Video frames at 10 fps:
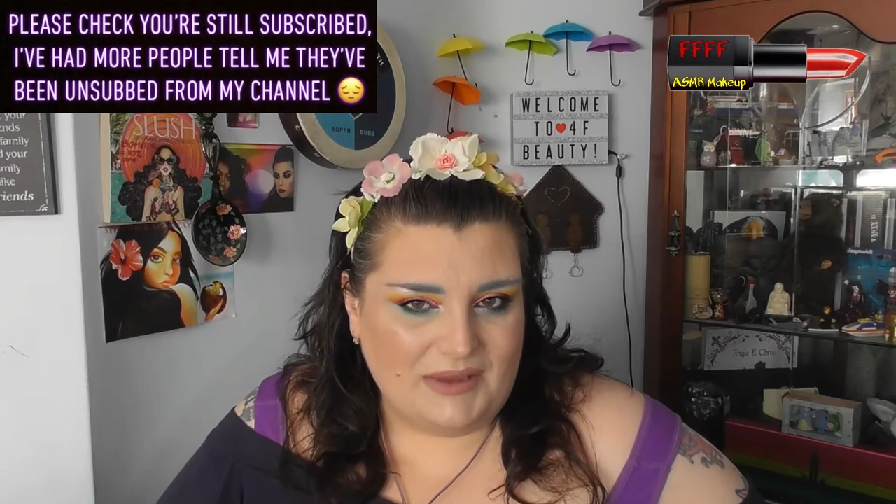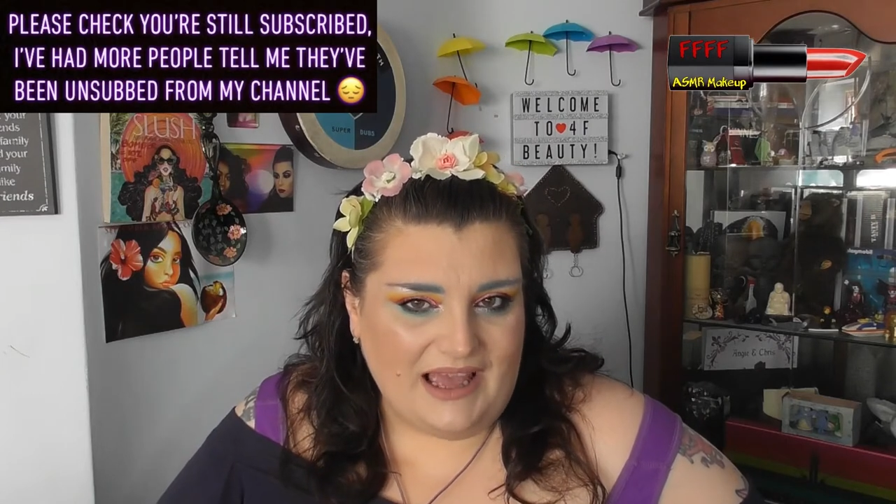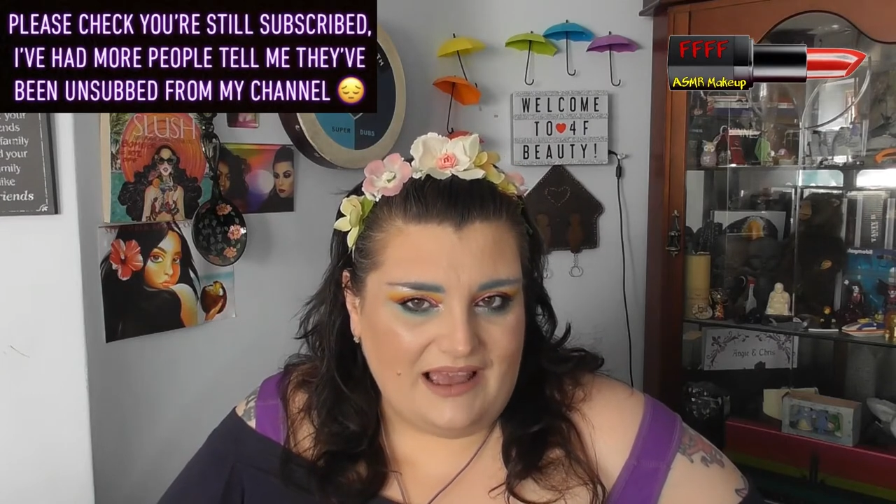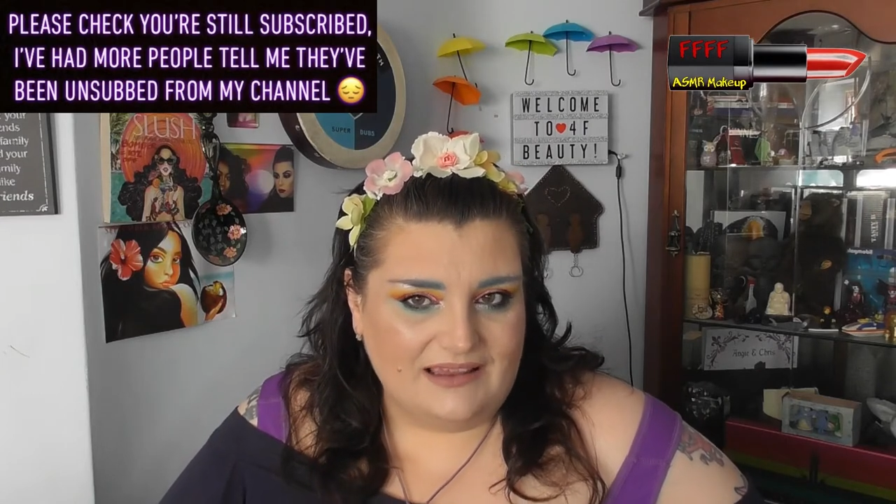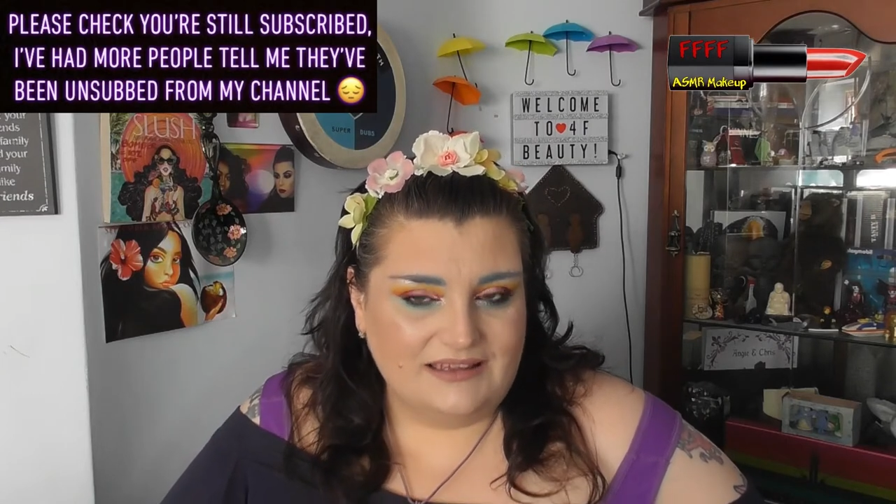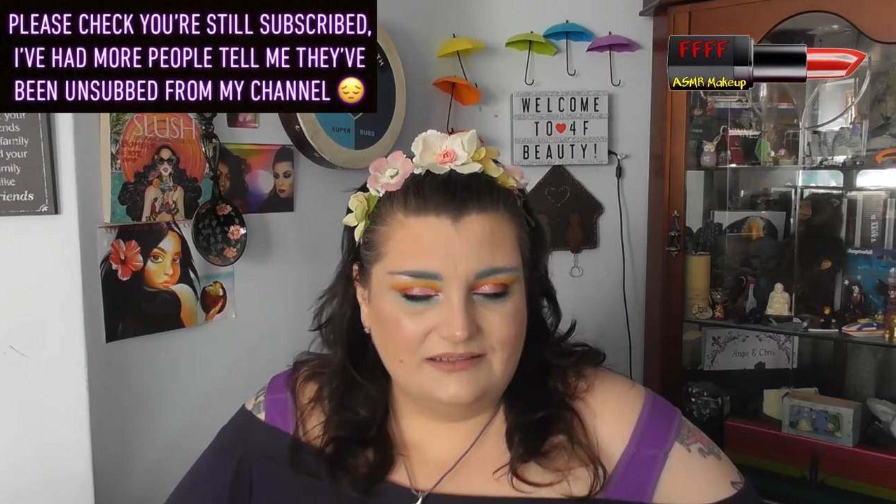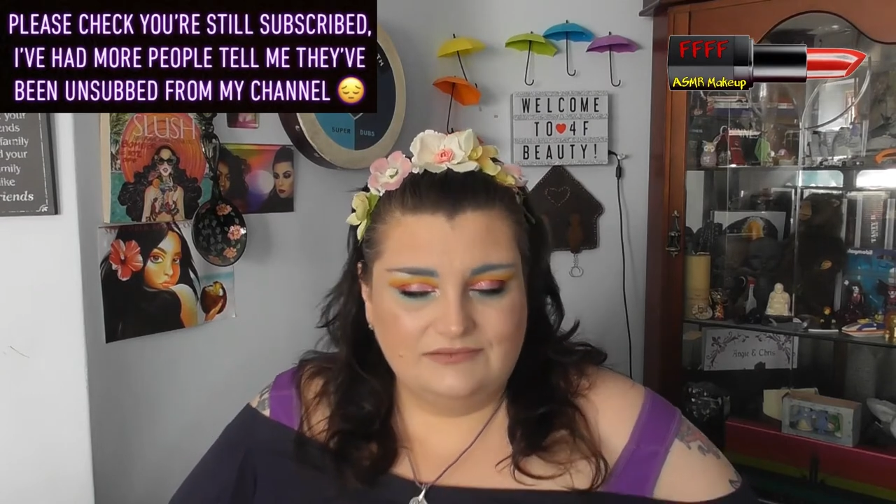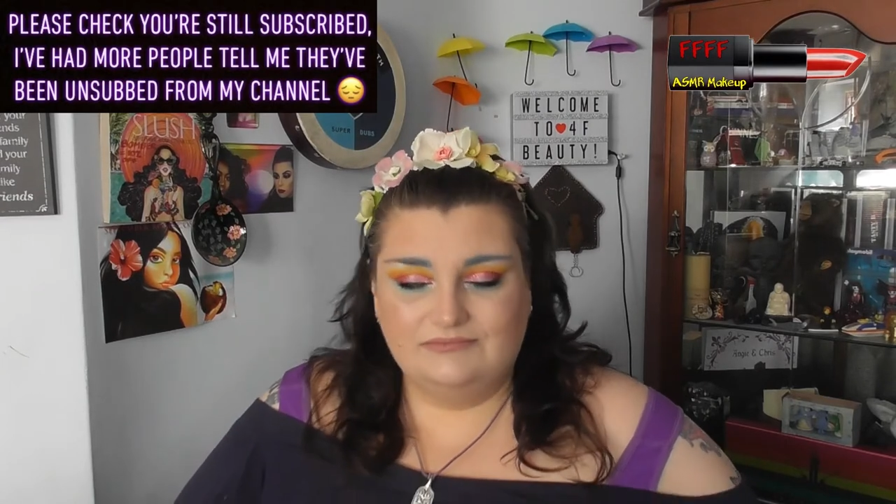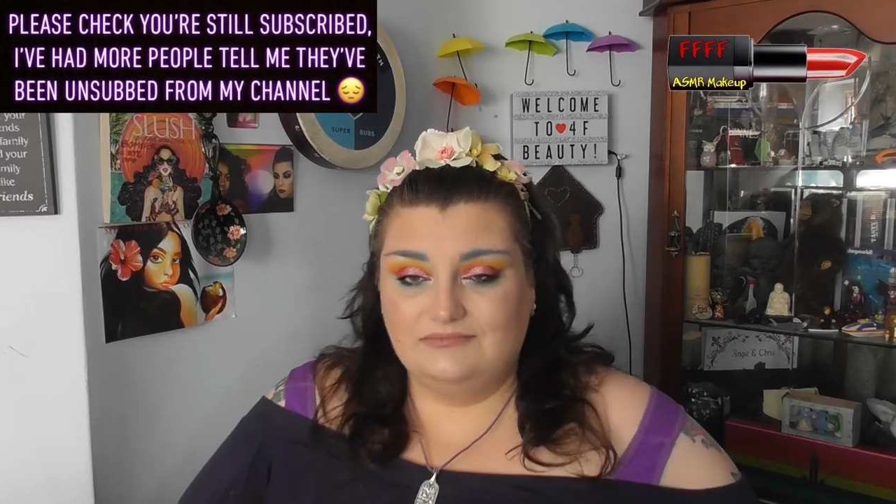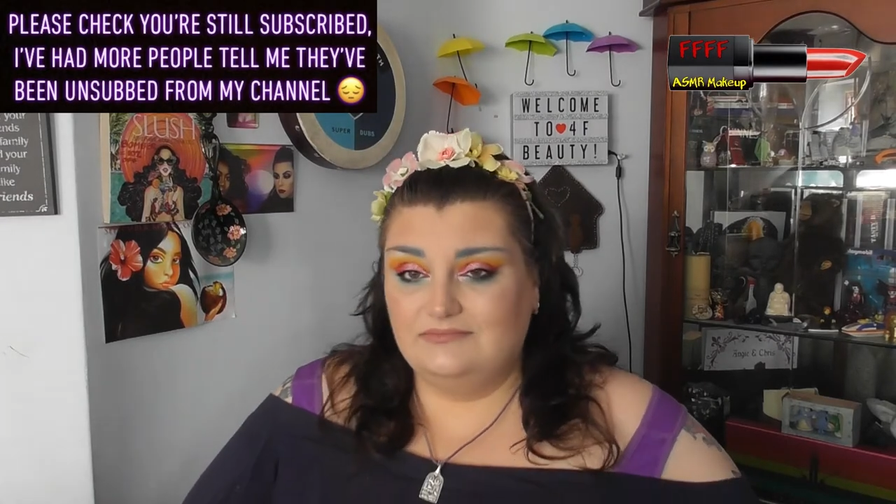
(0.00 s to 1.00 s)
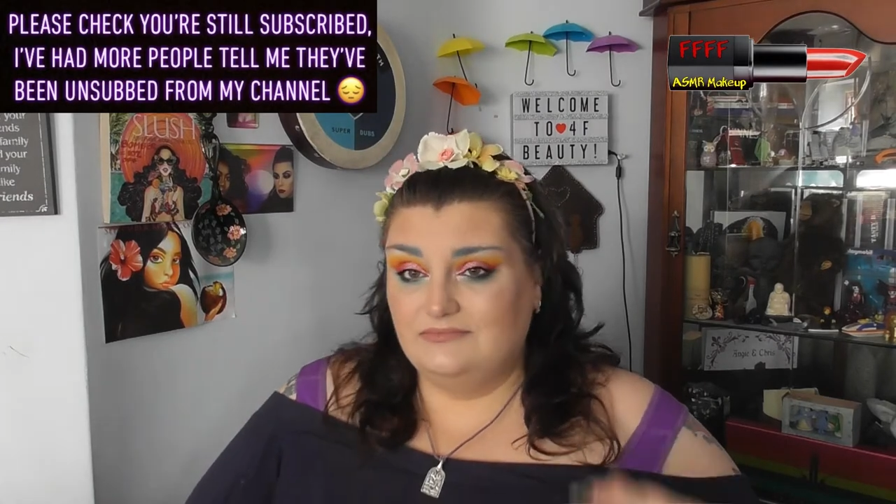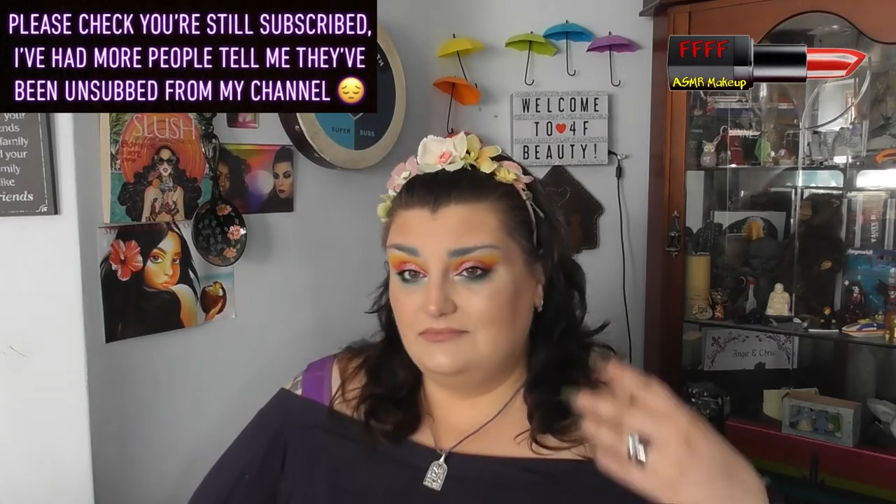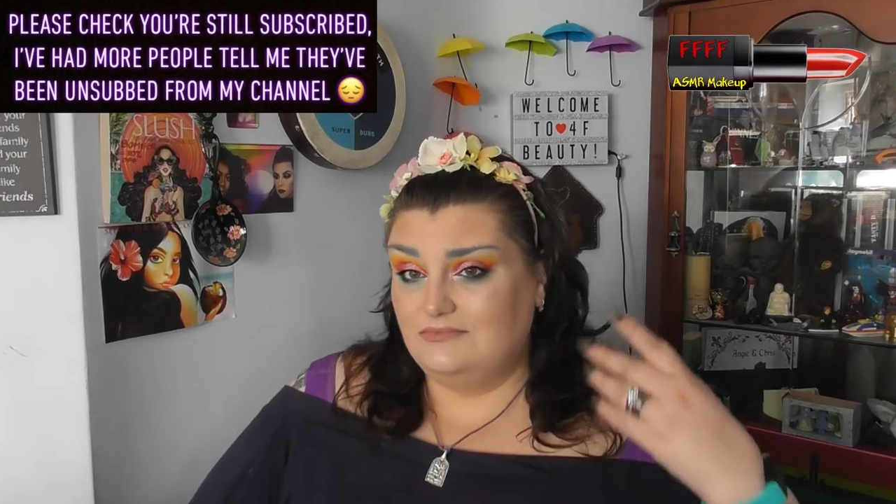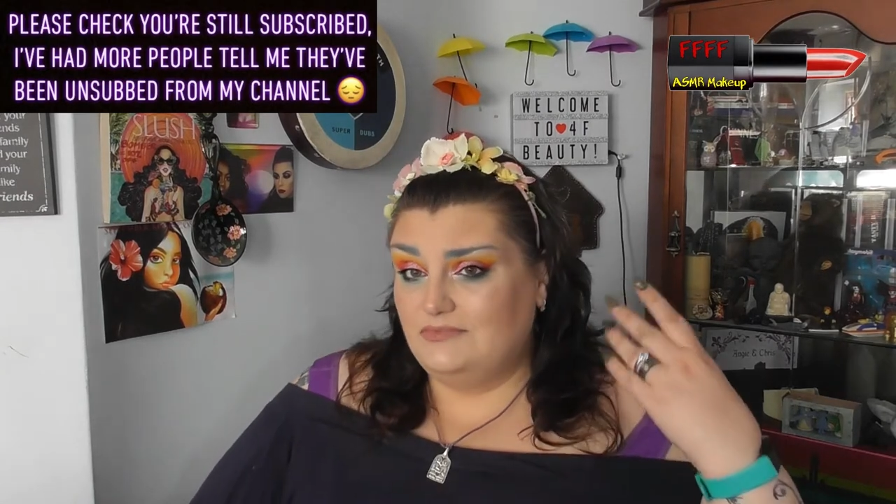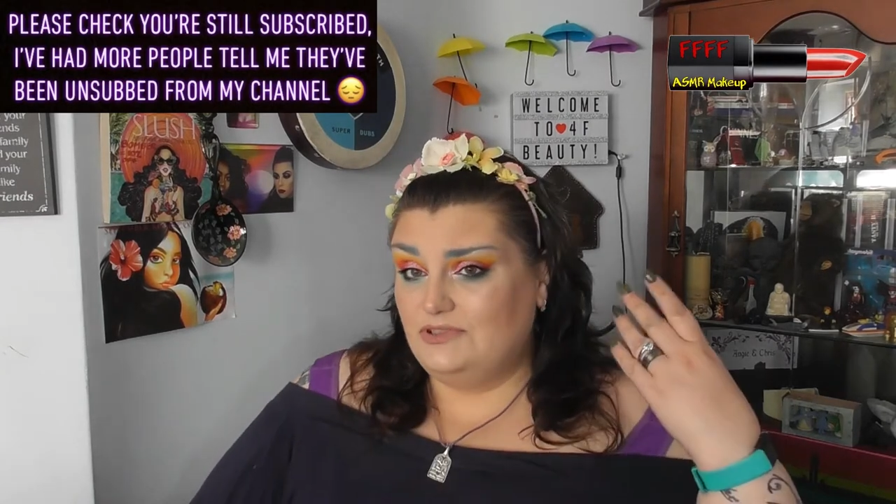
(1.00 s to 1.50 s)
back
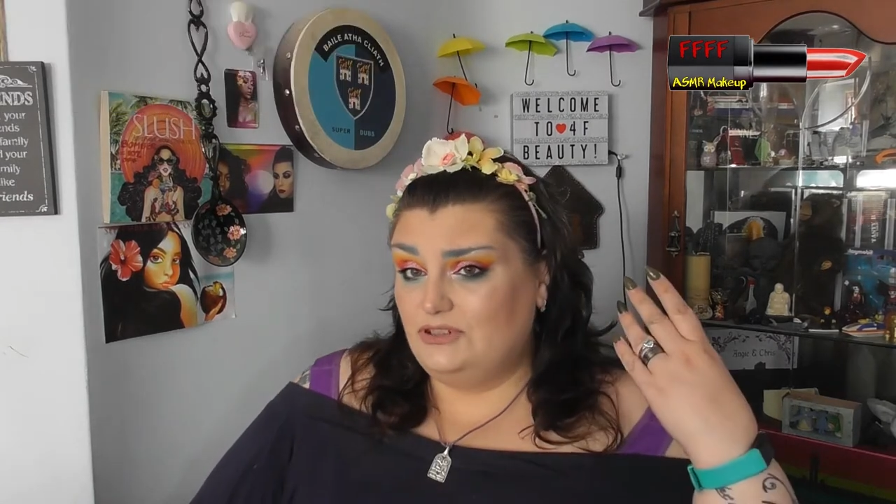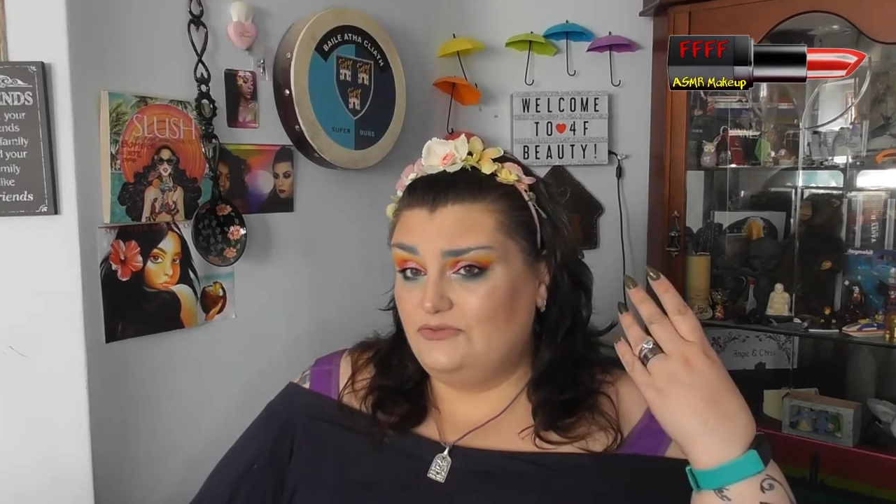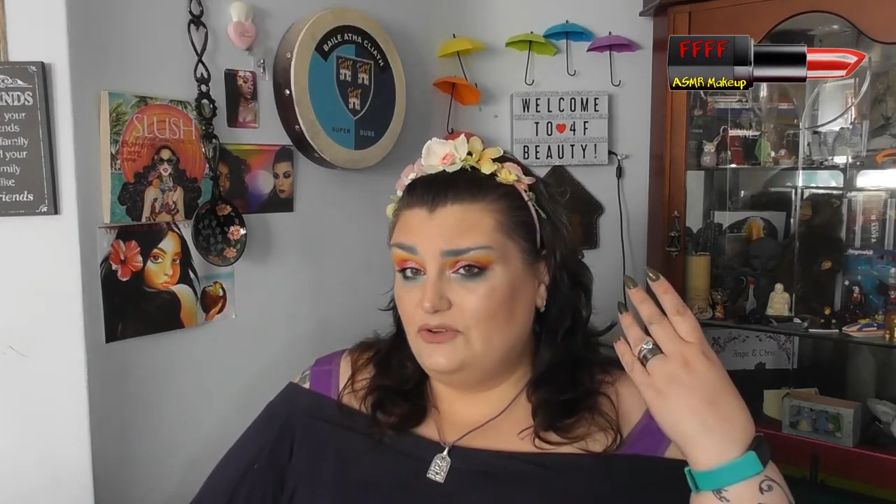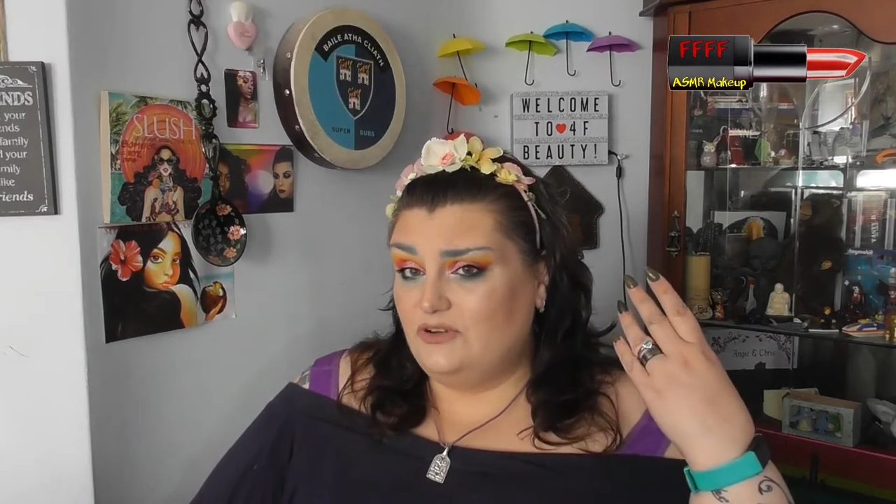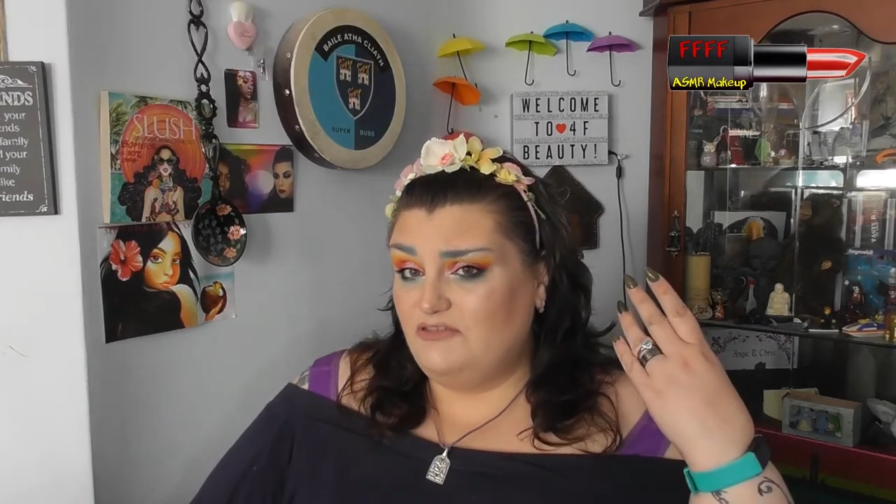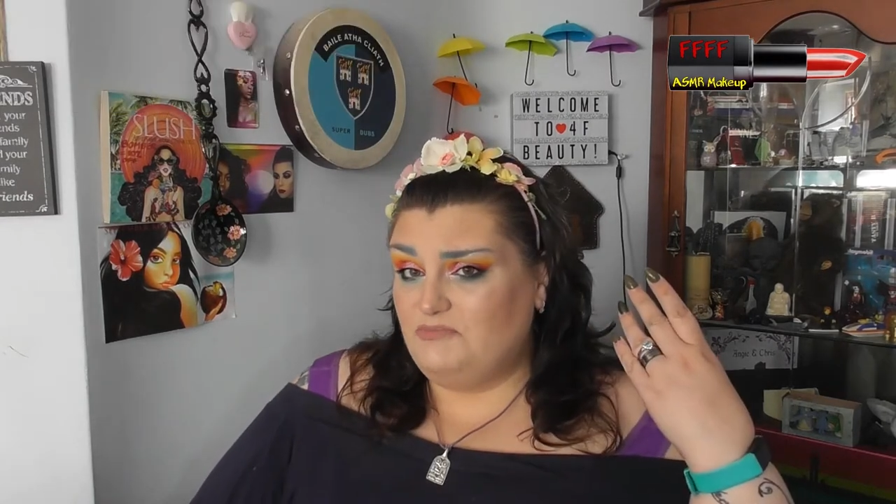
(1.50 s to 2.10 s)
to 4F